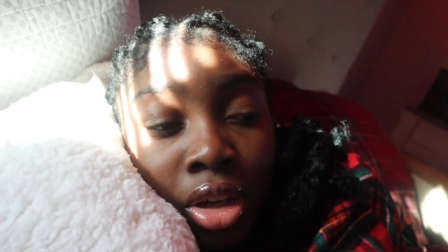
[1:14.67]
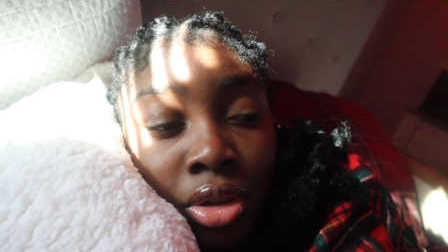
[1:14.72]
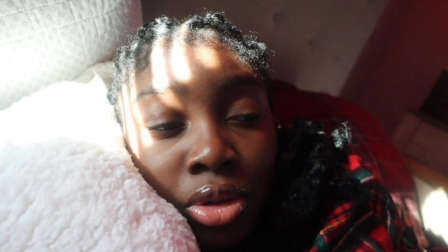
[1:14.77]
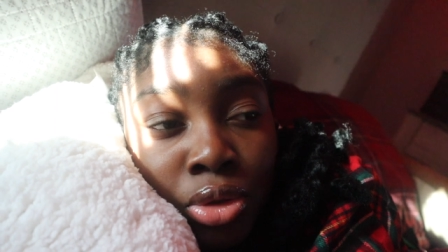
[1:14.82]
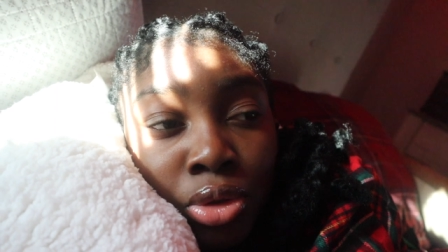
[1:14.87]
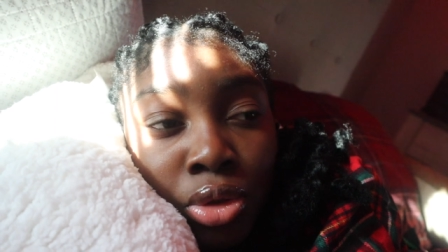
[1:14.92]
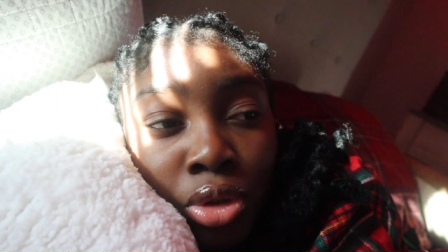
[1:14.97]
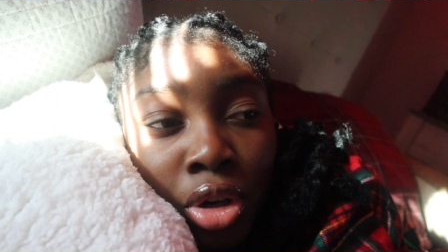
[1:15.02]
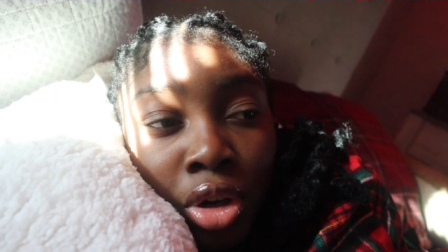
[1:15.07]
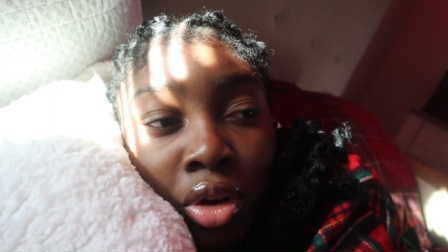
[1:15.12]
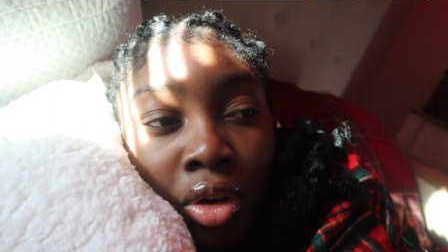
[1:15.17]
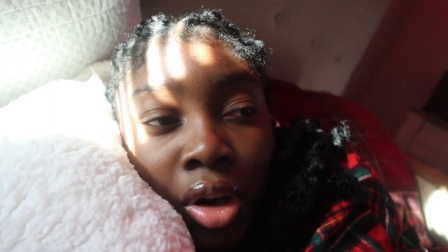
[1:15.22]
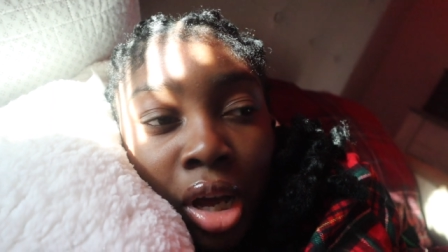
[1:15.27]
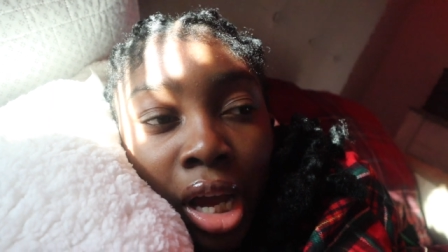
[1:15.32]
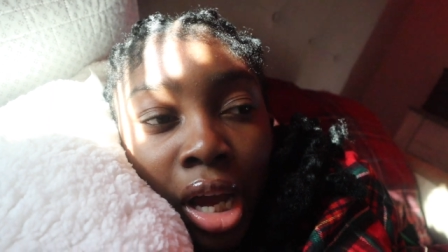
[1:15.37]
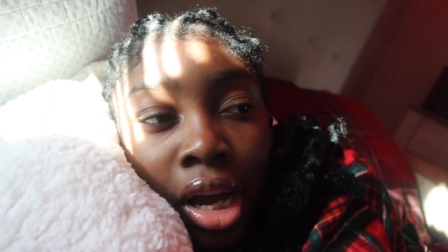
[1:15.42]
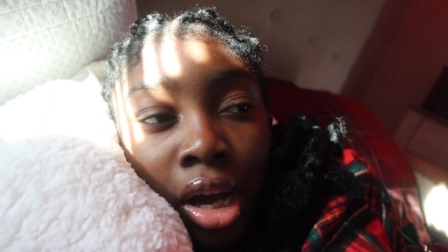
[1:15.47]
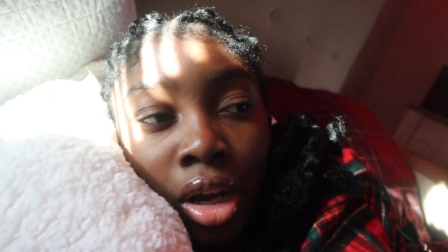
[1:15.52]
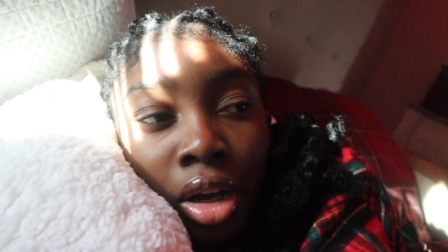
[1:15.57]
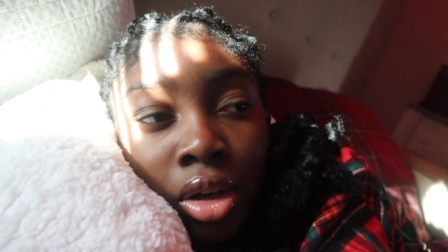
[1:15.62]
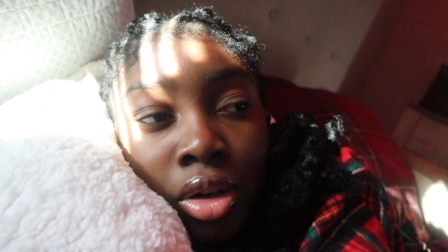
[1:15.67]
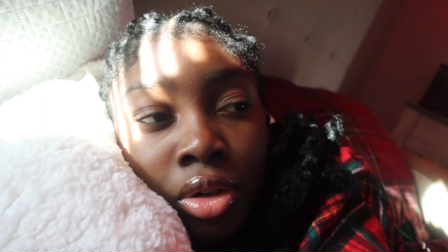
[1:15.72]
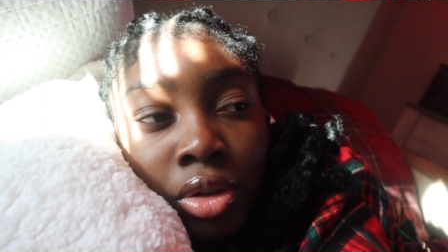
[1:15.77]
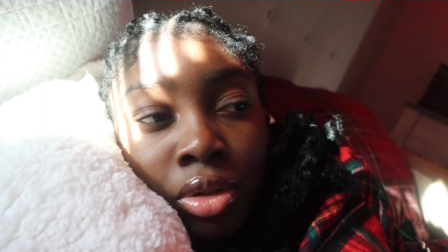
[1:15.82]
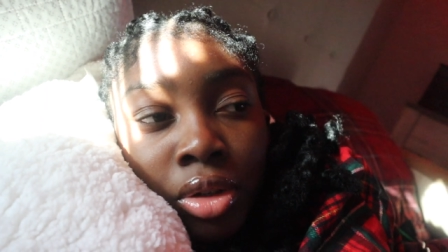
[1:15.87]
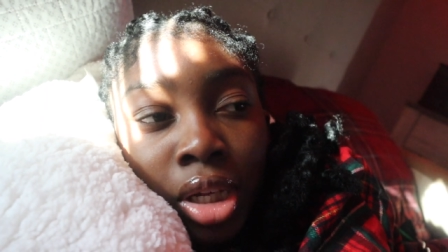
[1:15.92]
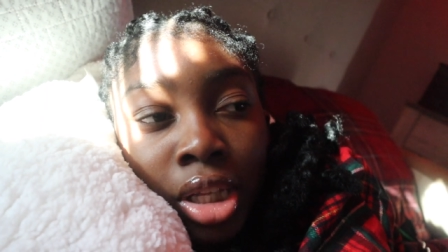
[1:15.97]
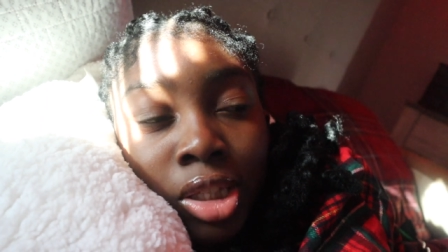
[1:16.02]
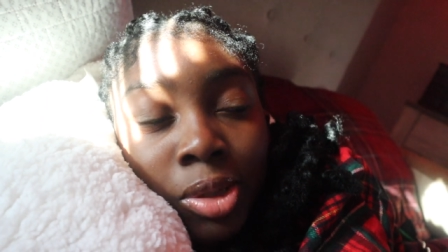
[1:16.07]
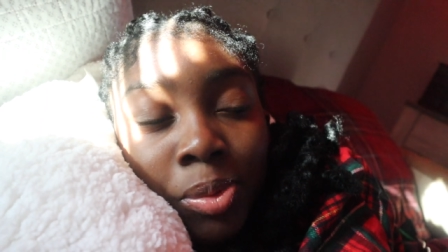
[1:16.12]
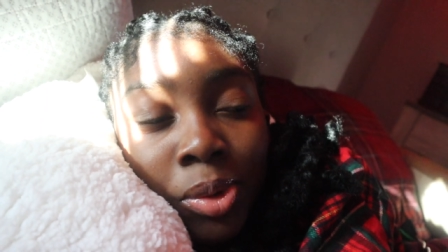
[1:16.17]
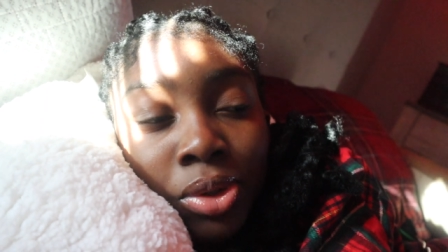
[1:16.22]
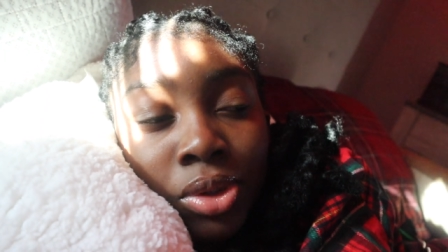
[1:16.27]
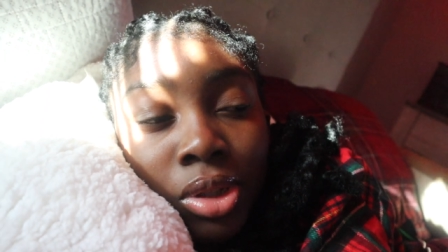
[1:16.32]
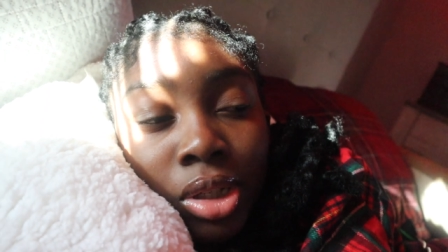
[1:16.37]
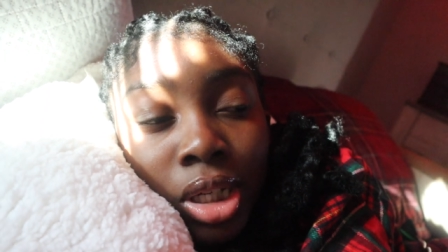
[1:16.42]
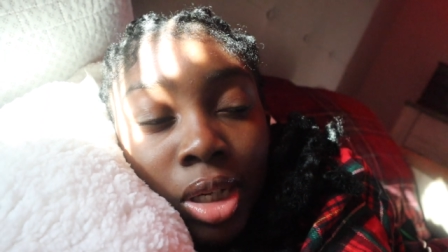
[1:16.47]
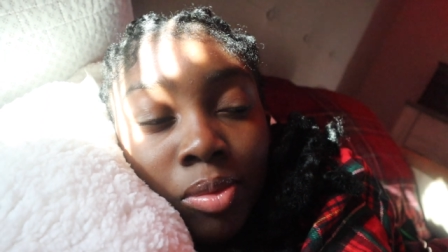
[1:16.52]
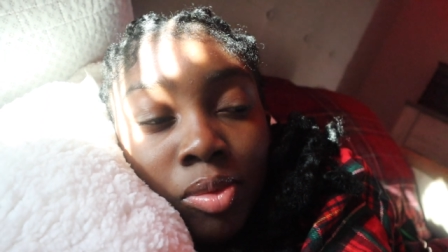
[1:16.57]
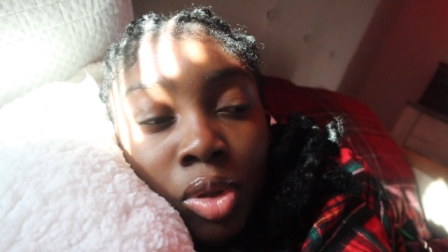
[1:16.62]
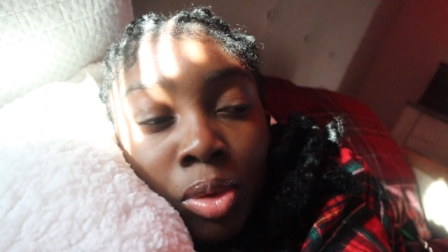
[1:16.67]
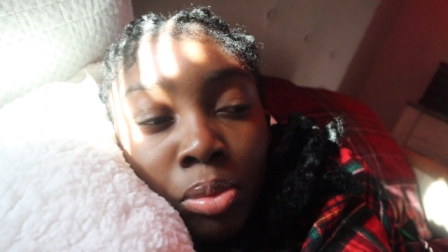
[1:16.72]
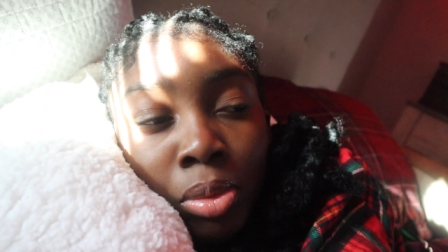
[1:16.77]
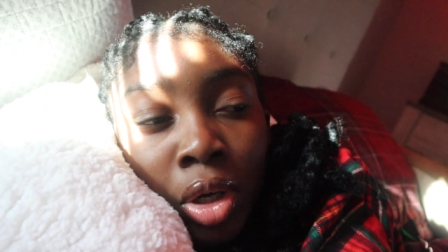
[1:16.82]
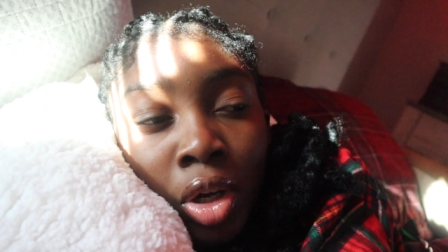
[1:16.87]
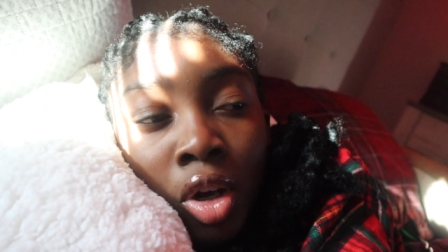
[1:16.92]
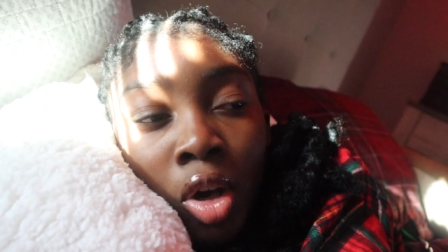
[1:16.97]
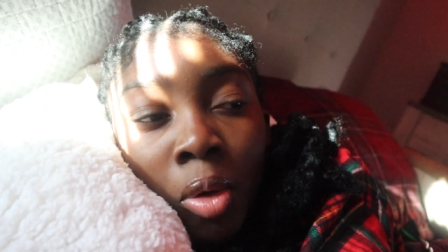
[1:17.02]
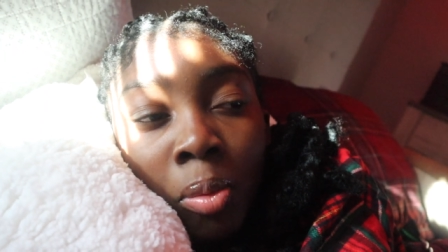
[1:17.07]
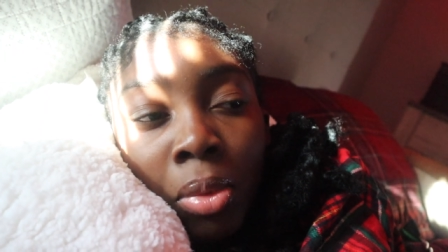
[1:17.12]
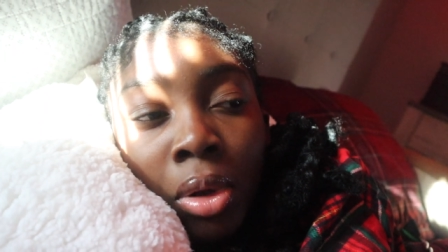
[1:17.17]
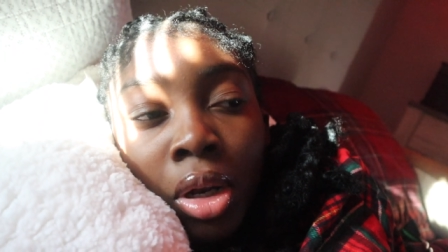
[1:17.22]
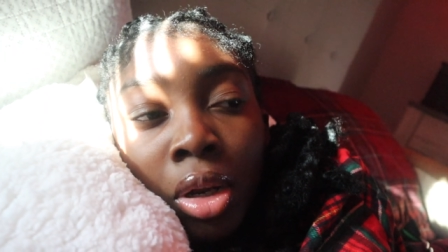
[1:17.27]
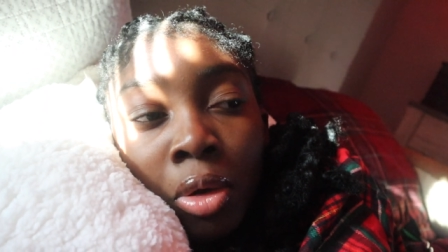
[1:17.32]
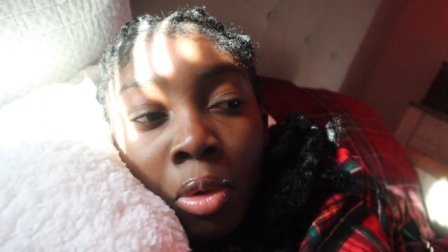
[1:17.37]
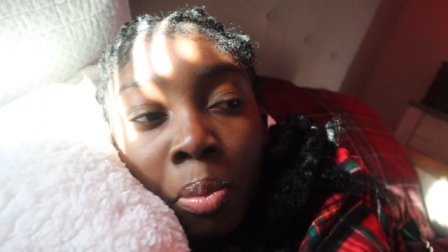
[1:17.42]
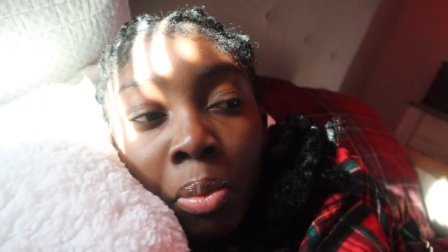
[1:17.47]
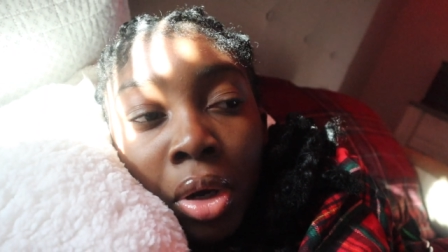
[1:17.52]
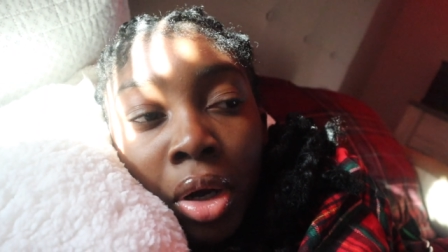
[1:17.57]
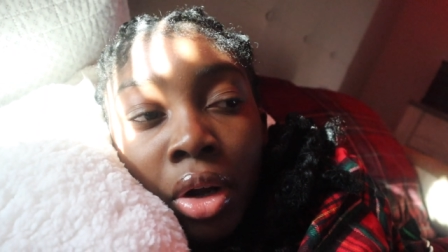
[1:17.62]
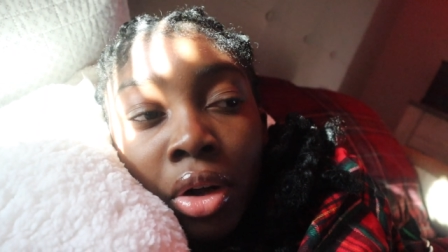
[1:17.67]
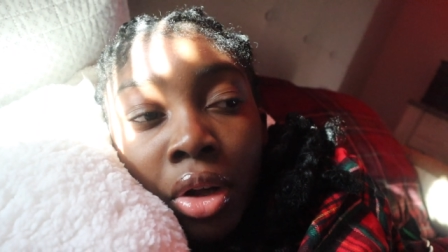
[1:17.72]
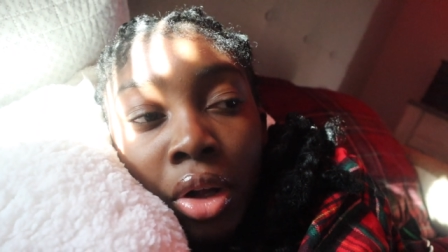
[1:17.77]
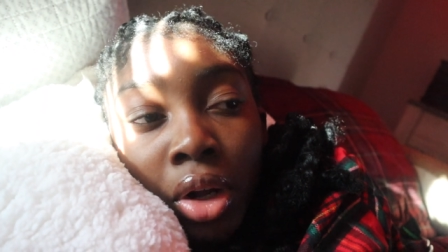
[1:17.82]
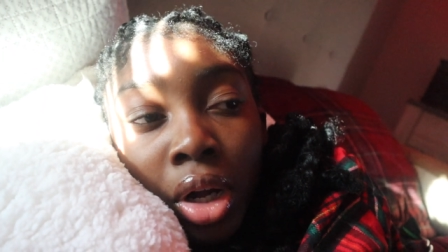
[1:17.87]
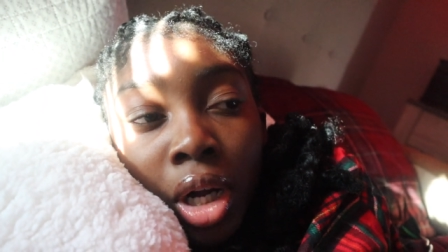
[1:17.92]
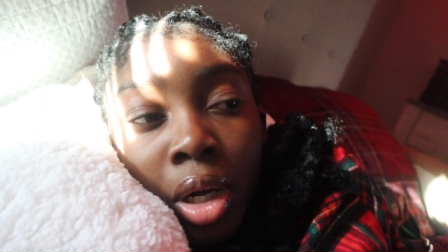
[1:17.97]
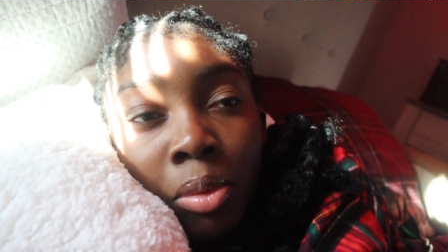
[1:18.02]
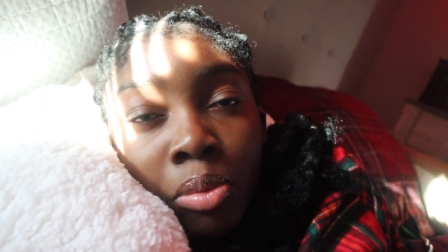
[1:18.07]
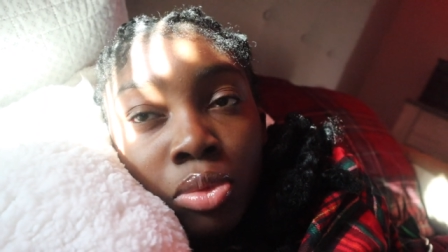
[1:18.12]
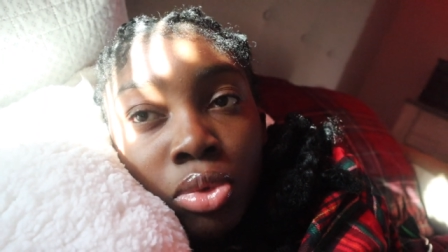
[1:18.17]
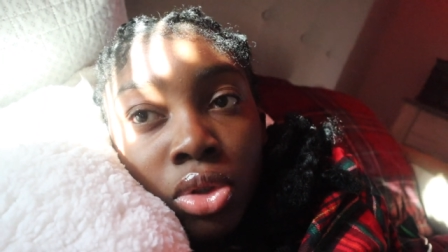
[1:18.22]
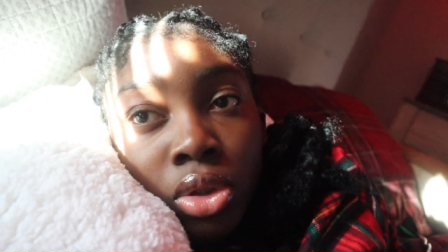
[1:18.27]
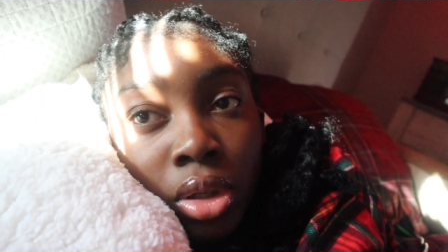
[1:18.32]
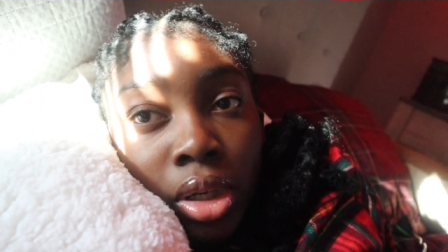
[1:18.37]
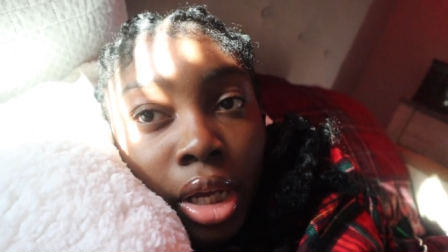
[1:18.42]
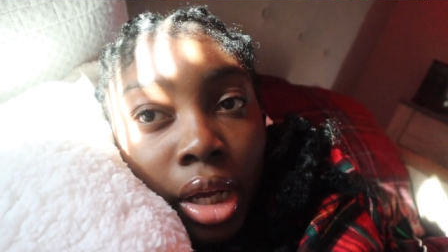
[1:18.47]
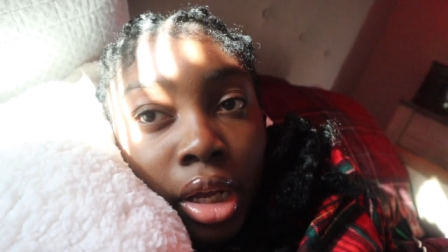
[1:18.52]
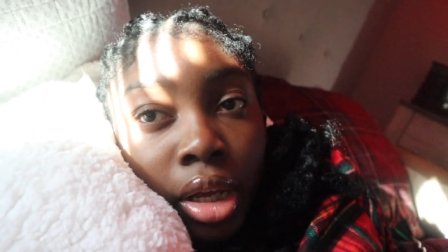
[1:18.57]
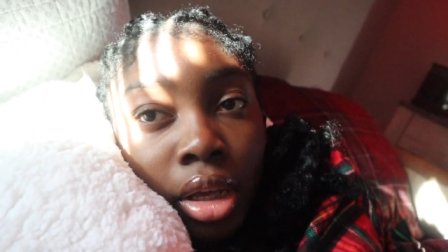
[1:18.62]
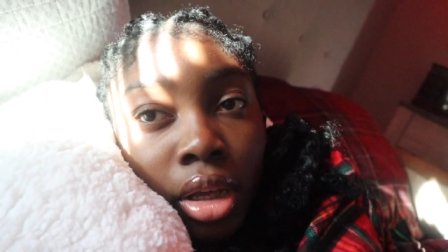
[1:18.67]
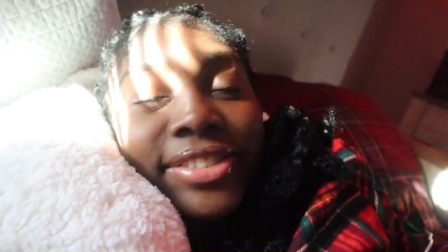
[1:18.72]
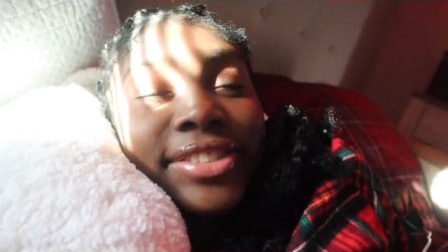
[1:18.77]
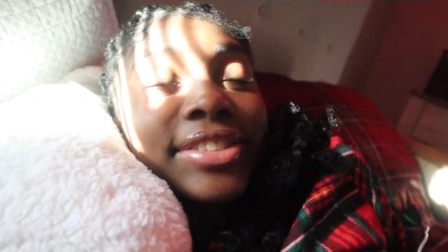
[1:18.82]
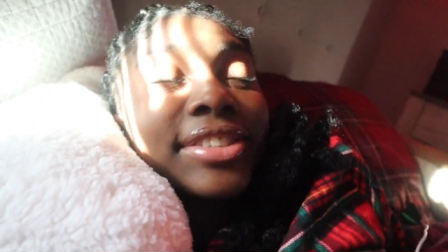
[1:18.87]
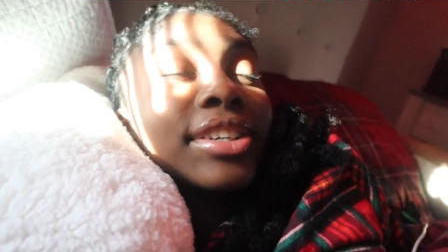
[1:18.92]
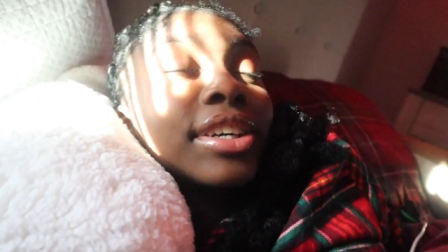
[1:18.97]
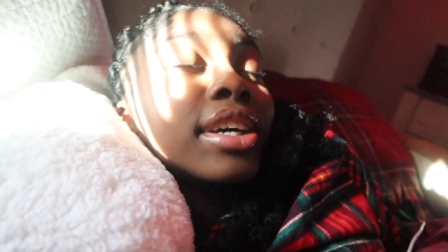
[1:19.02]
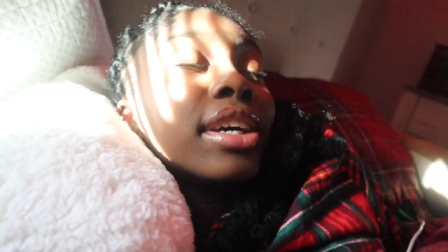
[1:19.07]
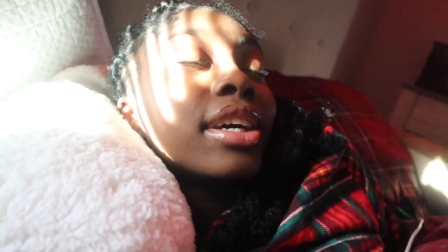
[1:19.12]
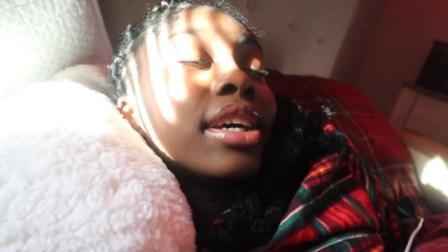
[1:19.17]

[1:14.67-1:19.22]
you know how it's supposed to come tomorrow, but it'll probably come tonight. So